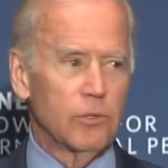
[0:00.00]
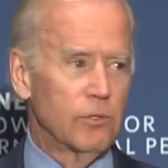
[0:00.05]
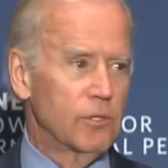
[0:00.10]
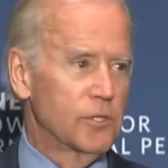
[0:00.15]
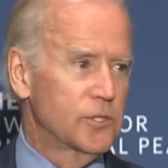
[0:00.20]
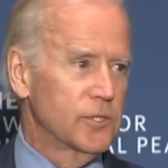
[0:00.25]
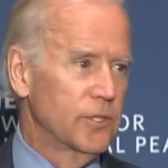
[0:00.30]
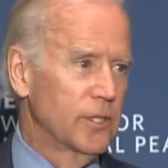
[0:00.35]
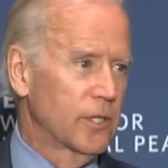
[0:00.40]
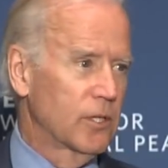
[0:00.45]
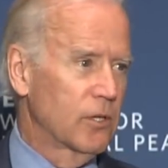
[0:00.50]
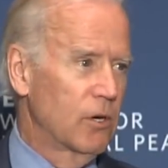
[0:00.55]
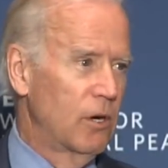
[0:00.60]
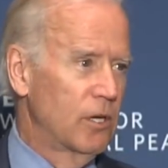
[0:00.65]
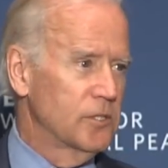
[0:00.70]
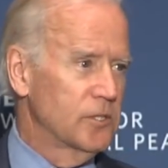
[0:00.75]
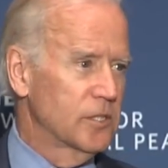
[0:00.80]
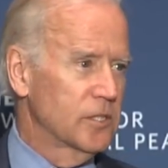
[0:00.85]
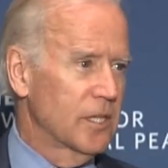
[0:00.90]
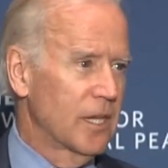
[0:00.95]
pollution that
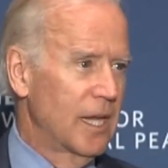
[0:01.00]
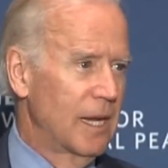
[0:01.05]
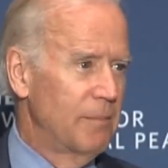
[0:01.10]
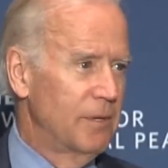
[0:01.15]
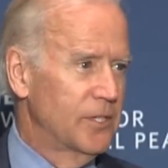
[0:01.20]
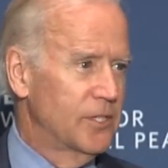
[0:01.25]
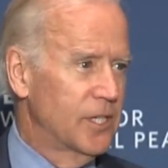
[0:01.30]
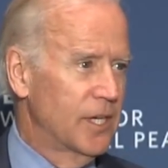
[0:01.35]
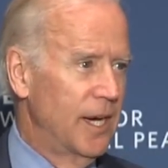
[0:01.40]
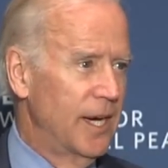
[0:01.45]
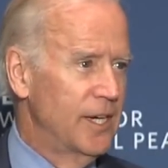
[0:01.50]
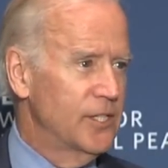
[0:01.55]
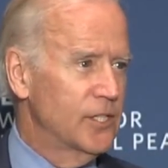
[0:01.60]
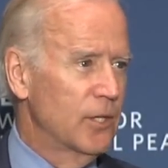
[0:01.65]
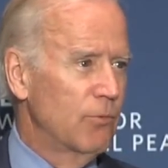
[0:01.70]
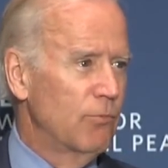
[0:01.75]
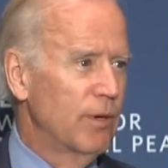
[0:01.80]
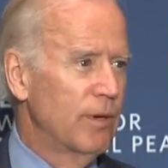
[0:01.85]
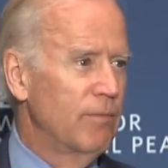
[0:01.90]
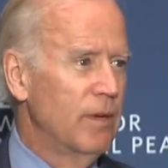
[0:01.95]
causes climate change,
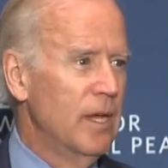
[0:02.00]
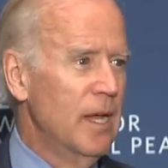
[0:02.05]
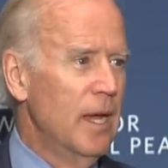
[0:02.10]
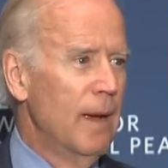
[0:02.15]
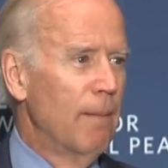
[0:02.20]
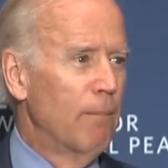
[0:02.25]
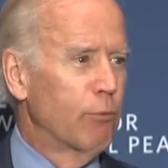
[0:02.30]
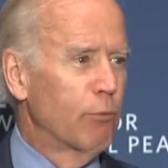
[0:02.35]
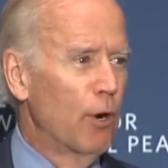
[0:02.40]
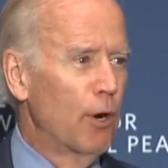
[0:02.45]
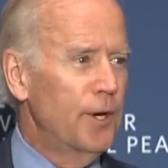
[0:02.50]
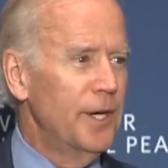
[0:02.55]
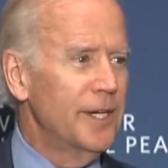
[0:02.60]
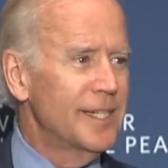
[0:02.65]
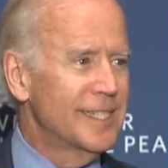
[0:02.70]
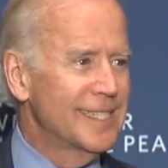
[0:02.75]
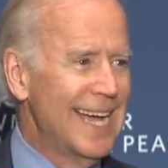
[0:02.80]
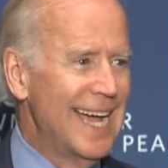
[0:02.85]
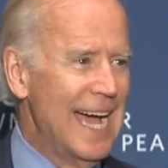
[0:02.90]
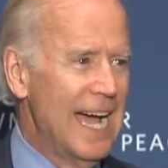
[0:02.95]
and we've brought
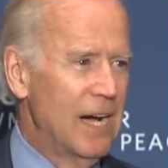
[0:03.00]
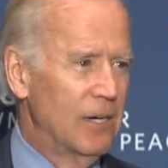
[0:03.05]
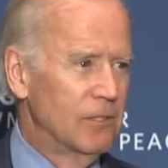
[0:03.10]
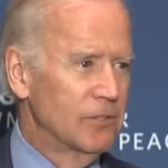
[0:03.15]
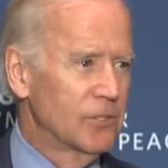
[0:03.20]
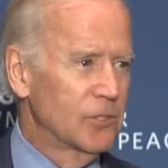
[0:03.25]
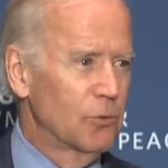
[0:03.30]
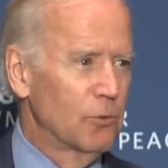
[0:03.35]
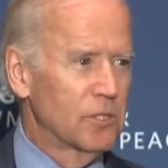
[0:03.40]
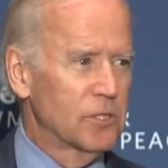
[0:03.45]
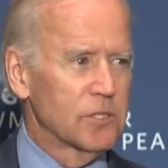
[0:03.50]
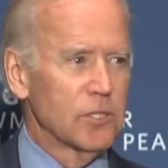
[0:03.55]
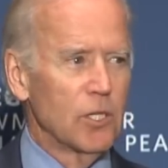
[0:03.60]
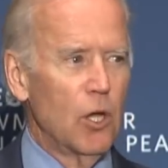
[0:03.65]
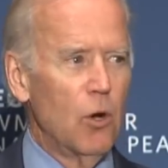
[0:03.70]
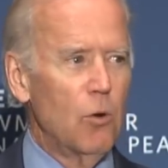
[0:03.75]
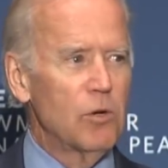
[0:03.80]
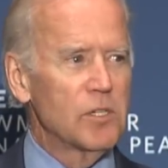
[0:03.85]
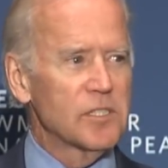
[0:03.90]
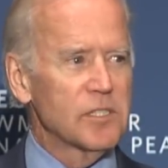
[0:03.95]
it down to its
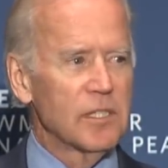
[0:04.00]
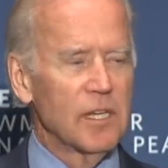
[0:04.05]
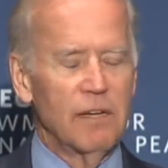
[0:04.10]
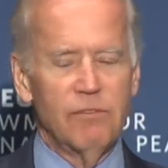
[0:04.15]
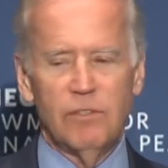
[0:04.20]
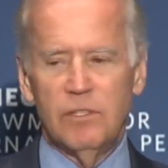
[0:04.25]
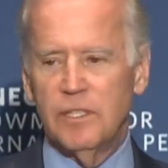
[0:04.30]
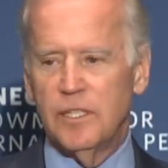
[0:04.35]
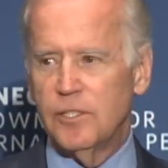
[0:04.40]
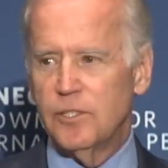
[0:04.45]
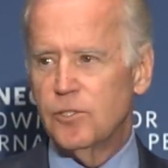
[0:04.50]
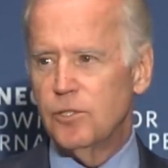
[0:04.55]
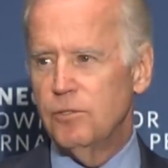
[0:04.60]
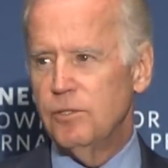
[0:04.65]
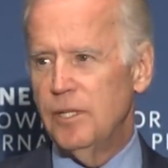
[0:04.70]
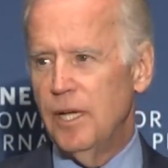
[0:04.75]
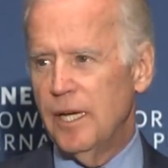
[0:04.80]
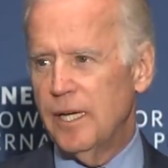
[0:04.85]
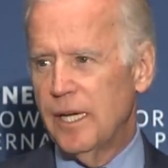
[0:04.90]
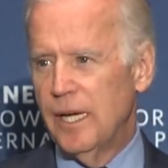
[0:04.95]
lowest level in
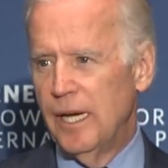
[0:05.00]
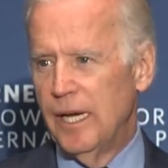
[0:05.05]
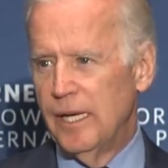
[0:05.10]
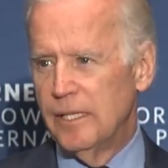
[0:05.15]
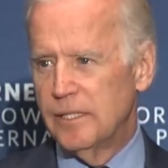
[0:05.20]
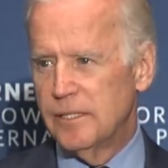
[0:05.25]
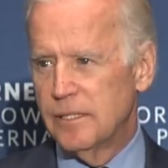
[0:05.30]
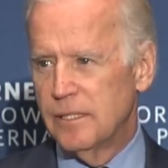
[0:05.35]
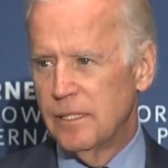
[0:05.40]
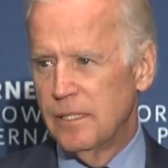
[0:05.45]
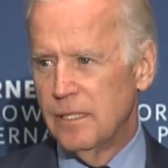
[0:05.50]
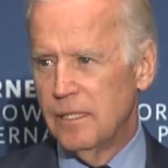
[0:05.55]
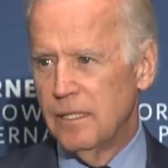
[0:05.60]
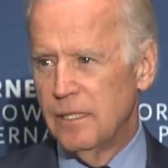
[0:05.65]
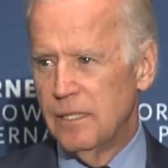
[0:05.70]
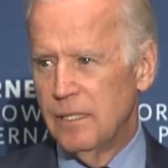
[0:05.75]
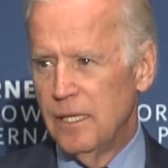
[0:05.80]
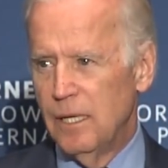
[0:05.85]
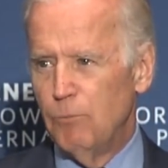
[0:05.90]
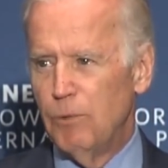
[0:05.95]
2 decades.
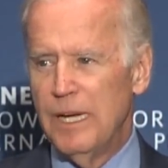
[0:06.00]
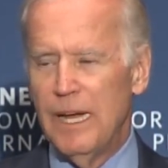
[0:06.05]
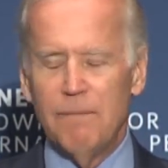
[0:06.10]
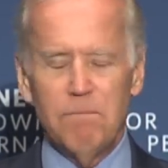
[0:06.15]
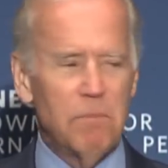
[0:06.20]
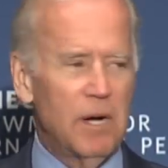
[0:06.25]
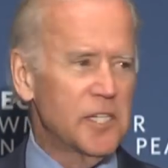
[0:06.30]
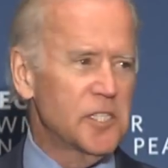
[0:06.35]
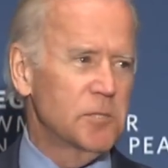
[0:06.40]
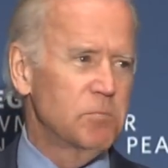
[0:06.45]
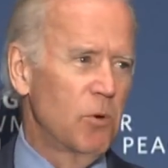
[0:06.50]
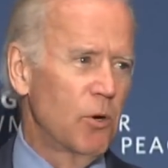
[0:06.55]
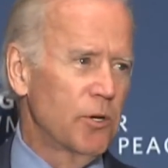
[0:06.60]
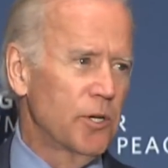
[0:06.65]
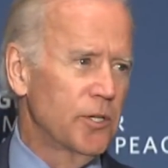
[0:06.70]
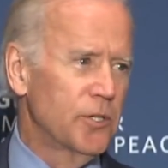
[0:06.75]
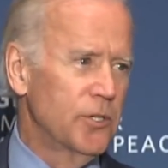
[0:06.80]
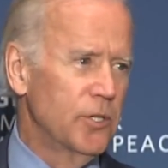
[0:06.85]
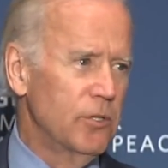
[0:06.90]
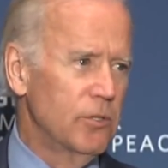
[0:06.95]
We have much
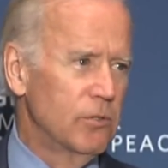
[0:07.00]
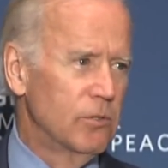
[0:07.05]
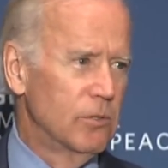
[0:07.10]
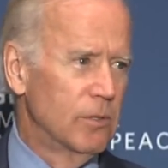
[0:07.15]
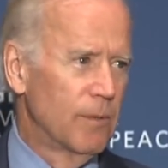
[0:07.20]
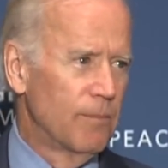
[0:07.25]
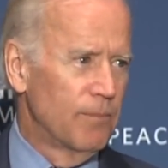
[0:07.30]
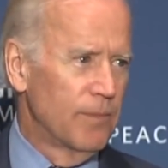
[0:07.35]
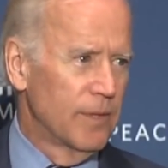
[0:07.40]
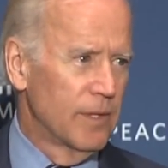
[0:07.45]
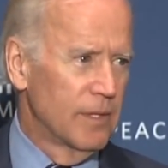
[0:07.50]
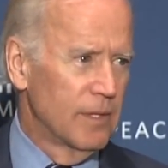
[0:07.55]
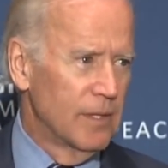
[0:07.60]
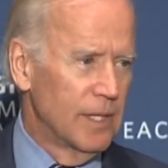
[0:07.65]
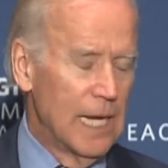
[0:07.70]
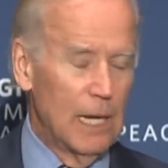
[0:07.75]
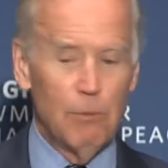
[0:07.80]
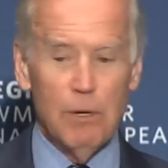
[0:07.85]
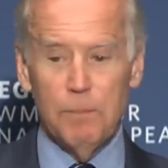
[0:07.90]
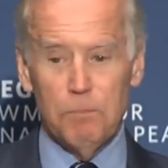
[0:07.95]
more to do,
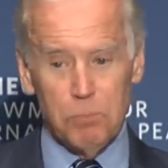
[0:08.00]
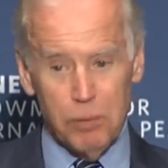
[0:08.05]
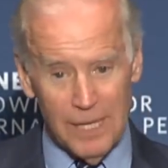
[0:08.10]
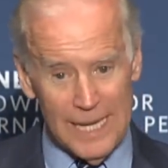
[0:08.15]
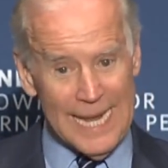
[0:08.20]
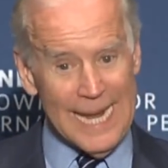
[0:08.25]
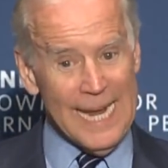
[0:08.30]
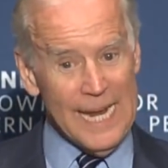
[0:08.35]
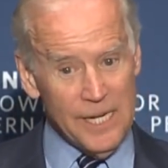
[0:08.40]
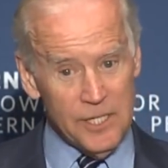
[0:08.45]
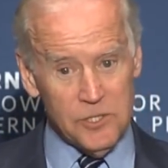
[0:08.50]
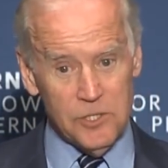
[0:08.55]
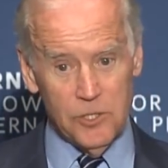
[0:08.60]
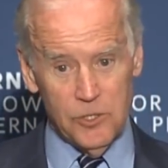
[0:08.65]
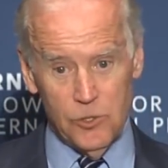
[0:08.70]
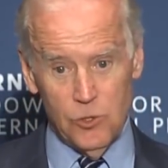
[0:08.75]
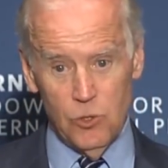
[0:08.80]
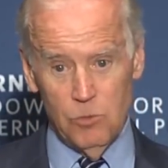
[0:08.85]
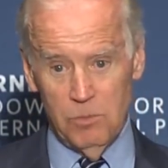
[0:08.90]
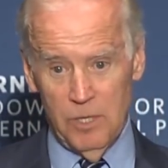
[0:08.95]
and we plan
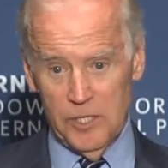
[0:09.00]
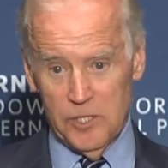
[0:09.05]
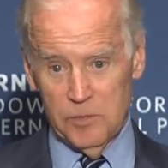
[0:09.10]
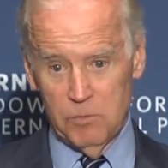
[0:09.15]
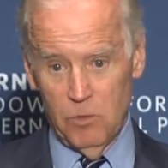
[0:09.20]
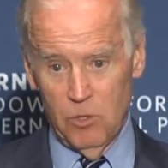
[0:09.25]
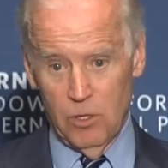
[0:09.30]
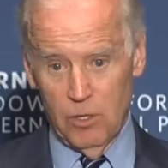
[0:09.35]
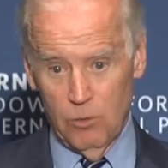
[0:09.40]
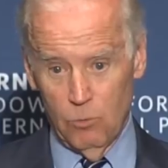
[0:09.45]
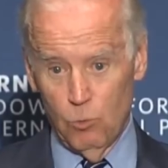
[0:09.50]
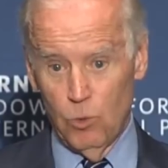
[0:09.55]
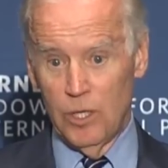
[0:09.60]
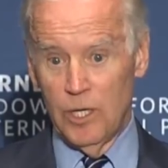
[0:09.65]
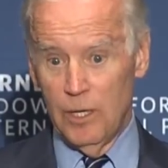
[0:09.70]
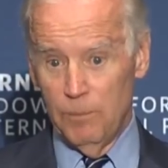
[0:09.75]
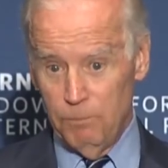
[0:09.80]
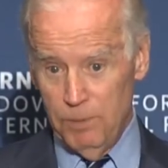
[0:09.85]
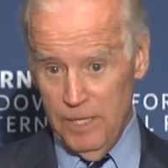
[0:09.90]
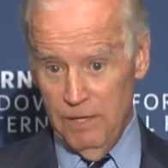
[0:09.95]
to do much more.
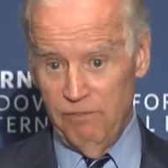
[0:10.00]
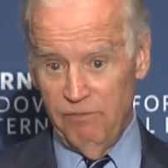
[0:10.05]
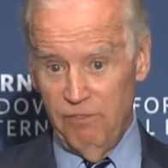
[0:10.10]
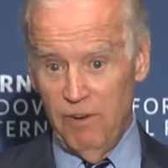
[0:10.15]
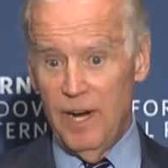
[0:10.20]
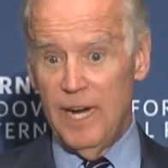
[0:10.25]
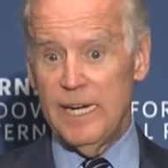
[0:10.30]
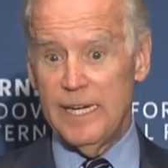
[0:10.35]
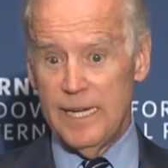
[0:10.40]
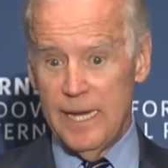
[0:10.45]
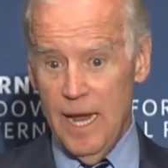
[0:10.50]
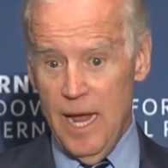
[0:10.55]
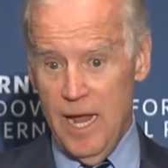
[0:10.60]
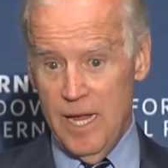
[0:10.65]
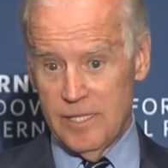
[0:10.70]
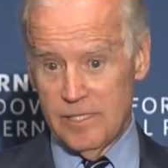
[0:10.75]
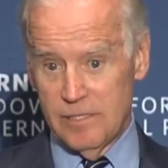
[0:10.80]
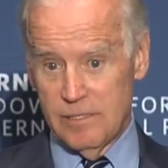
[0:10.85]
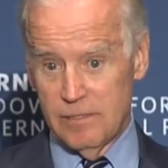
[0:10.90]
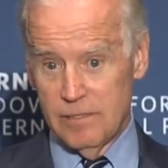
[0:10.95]
Will it be a fight?
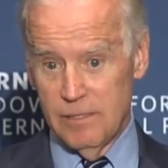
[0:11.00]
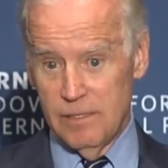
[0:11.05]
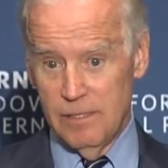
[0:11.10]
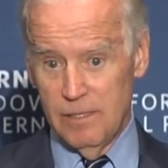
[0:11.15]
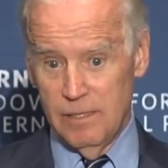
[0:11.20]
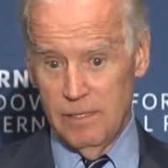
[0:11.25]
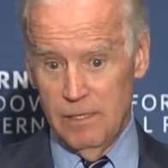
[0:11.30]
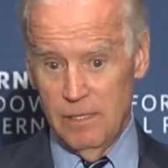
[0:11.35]
Yes.